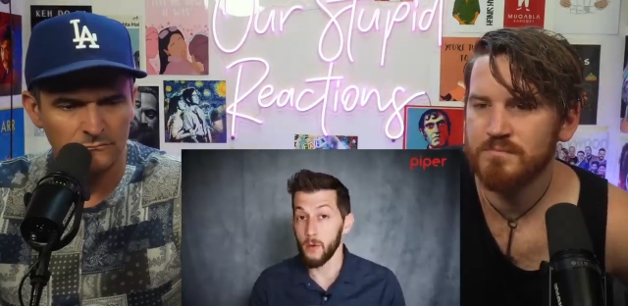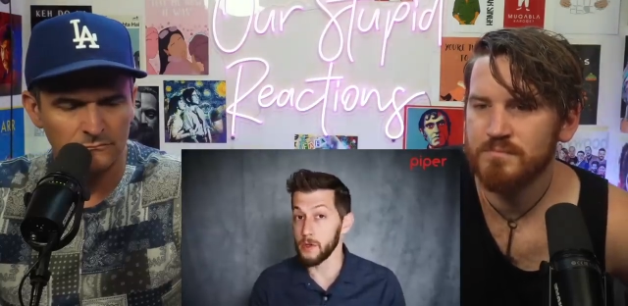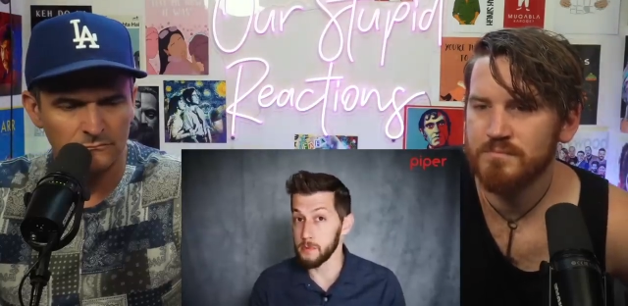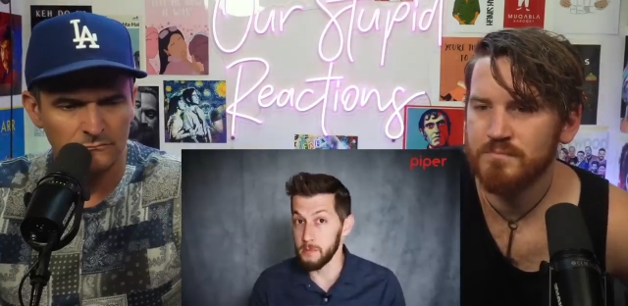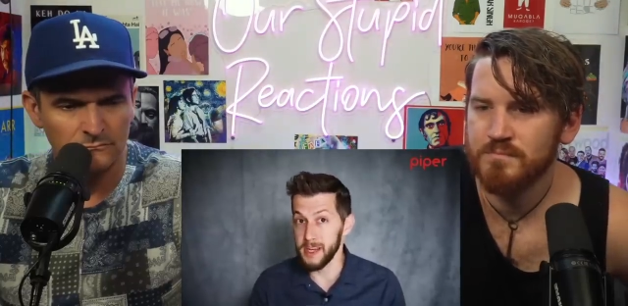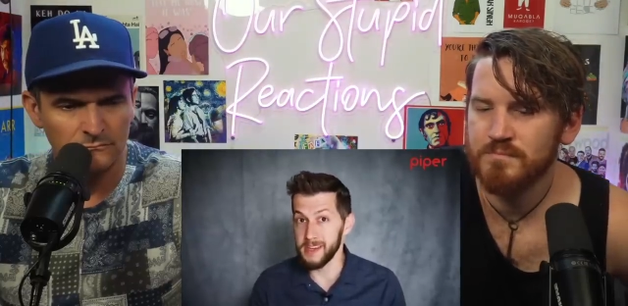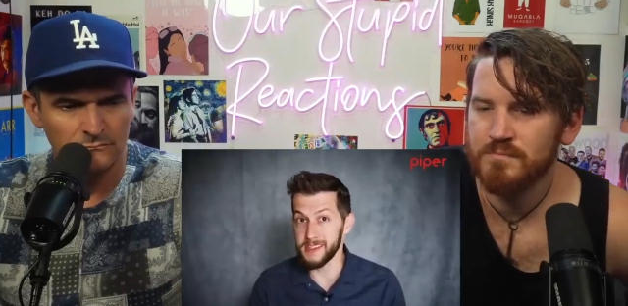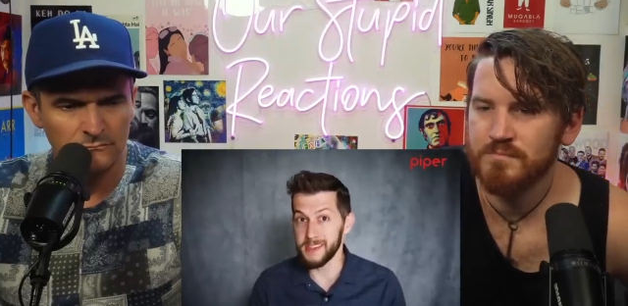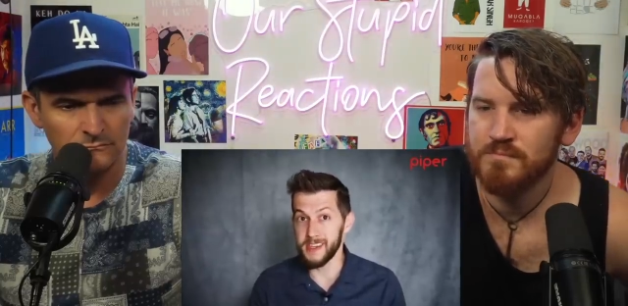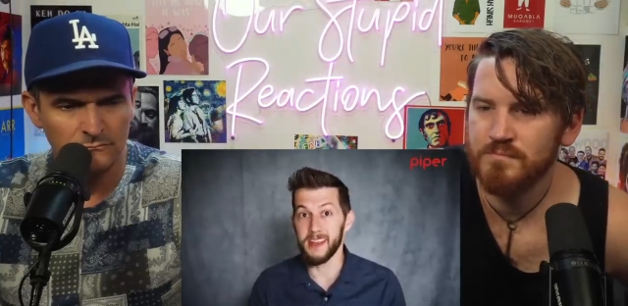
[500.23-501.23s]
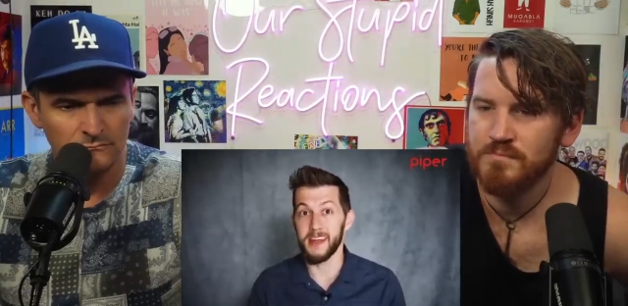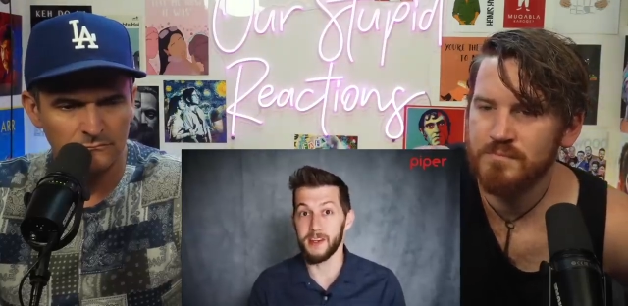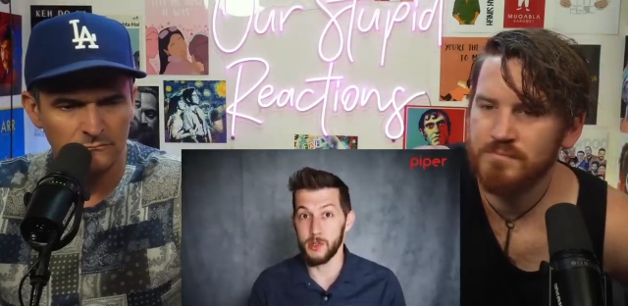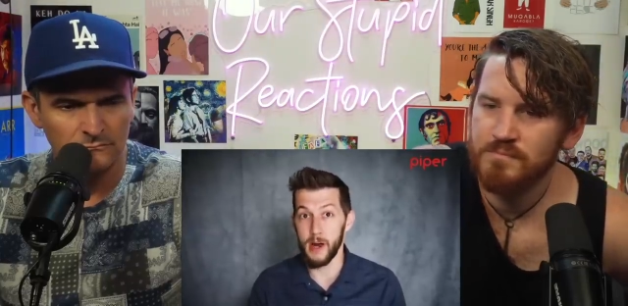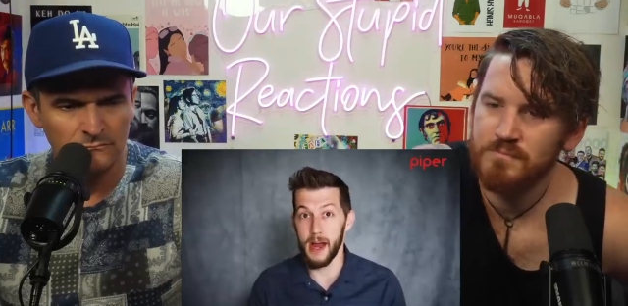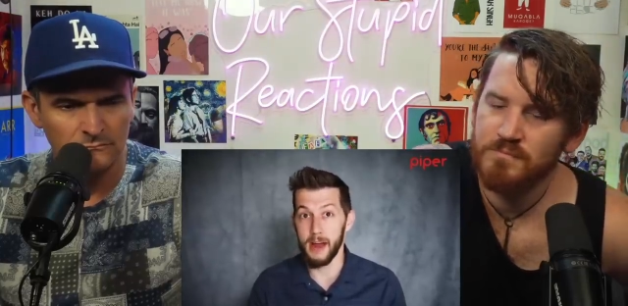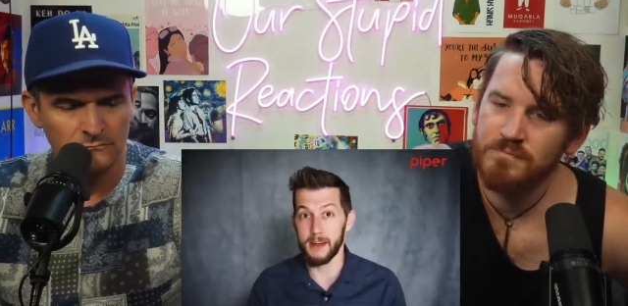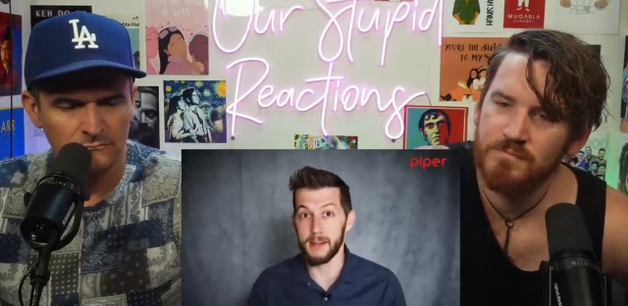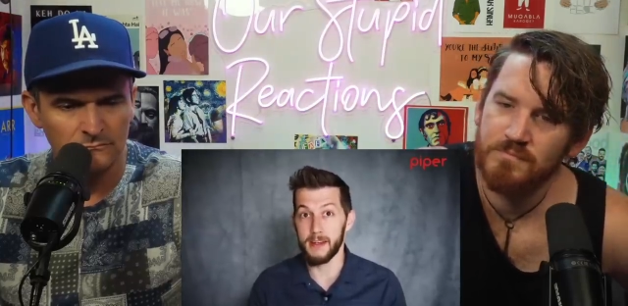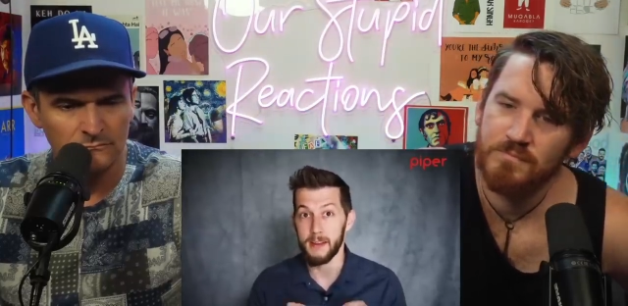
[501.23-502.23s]
Speaker 1: which means they
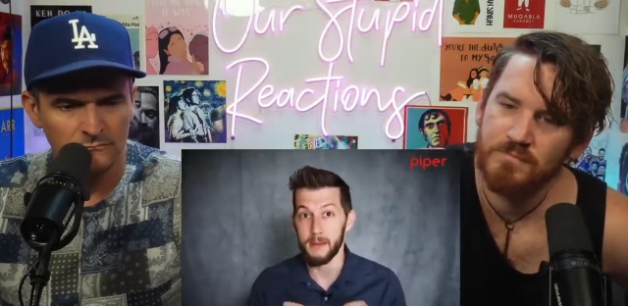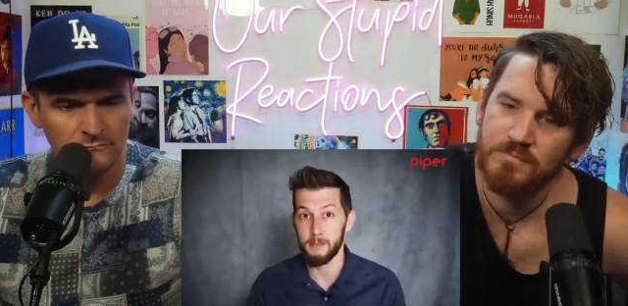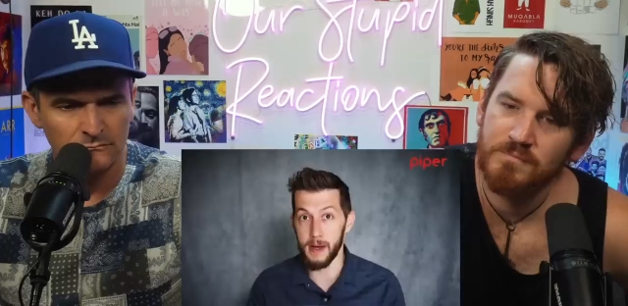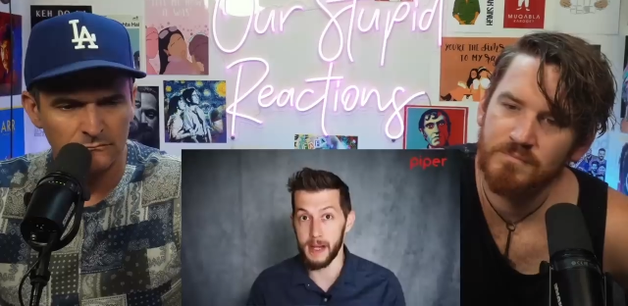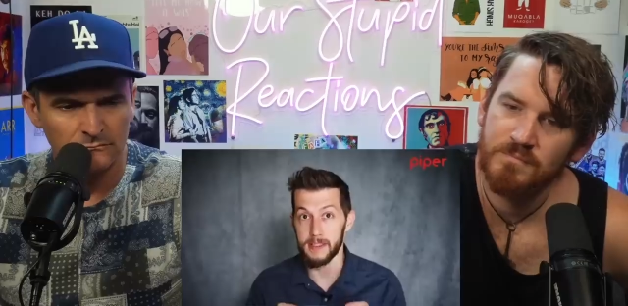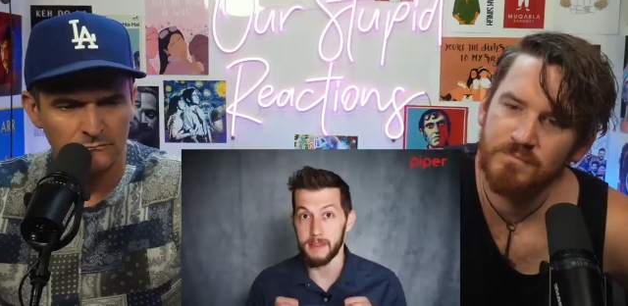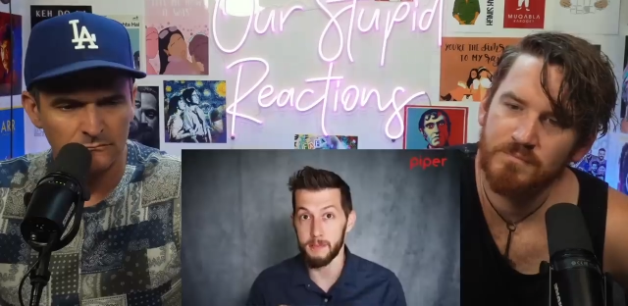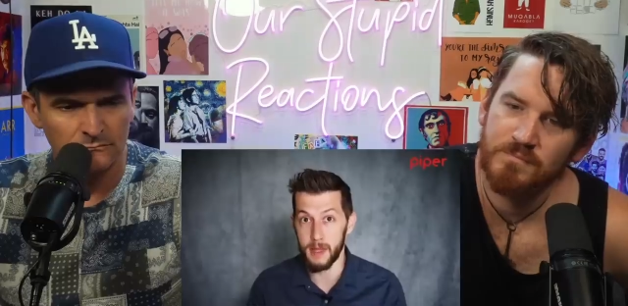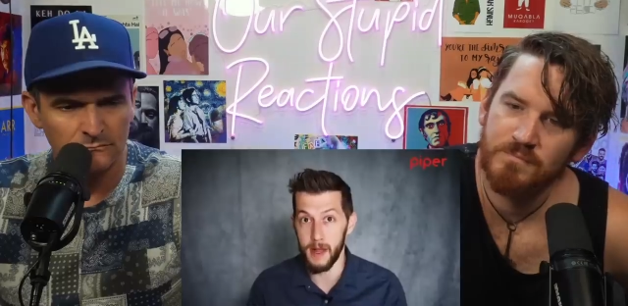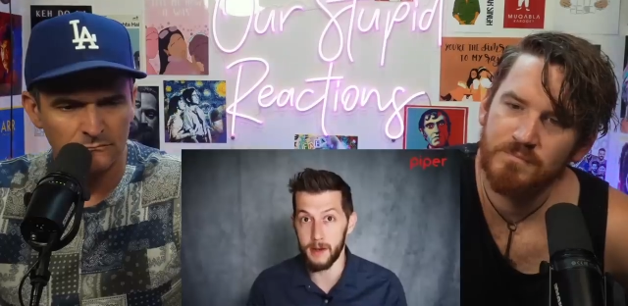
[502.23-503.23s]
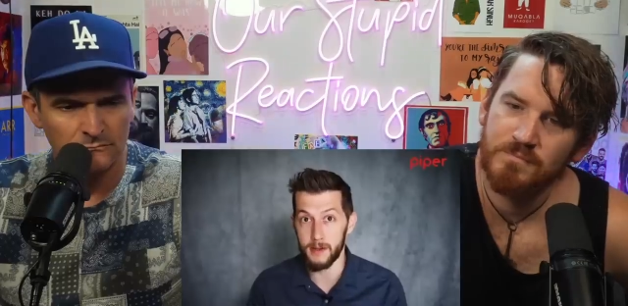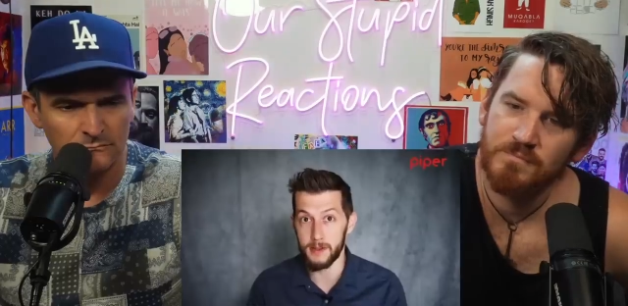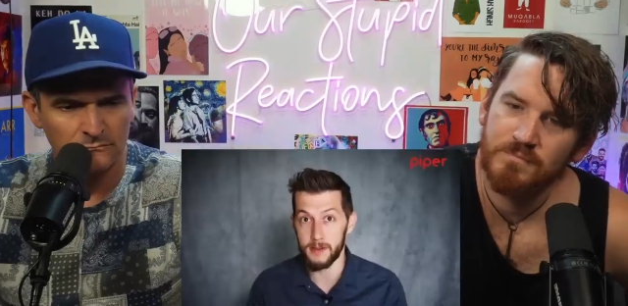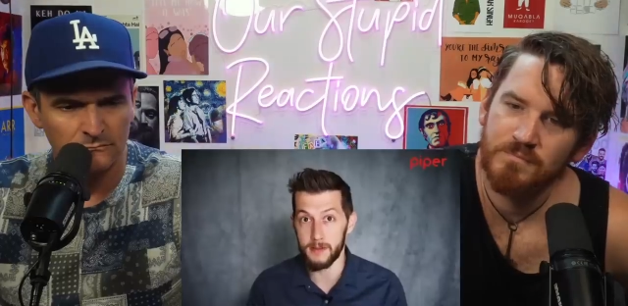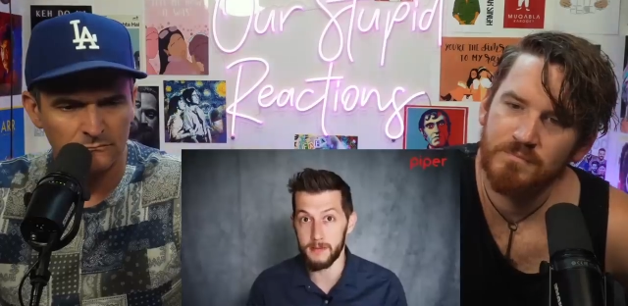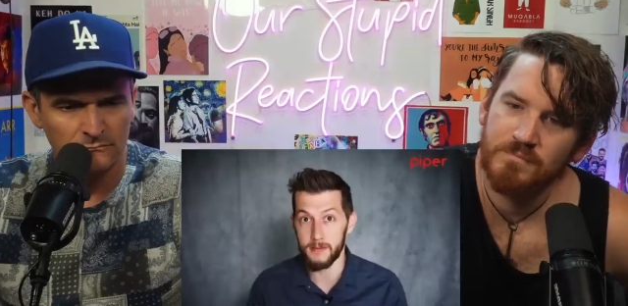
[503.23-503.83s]
attract the best players.